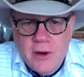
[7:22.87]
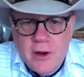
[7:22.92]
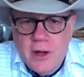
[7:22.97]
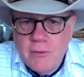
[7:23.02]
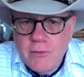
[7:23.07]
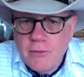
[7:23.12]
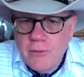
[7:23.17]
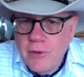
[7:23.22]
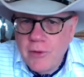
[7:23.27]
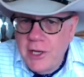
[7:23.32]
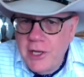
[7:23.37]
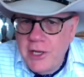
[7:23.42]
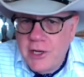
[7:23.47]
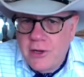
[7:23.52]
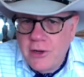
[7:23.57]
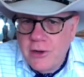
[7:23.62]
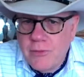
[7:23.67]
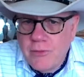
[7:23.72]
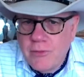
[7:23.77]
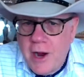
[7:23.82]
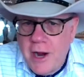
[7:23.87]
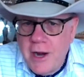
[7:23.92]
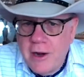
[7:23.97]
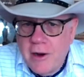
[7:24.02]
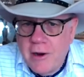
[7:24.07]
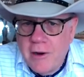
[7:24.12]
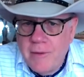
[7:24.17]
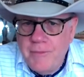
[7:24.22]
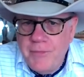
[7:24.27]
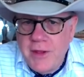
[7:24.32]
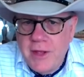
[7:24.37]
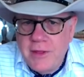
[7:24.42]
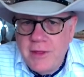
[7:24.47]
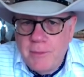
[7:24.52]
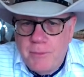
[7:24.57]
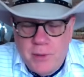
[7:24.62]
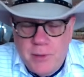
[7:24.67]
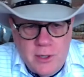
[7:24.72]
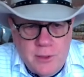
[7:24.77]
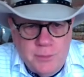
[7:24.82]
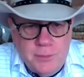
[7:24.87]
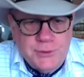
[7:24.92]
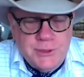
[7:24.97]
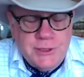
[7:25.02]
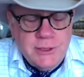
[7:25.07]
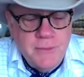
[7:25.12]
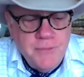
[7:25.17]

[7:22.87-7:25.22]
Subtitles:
A really good writer in the pulps.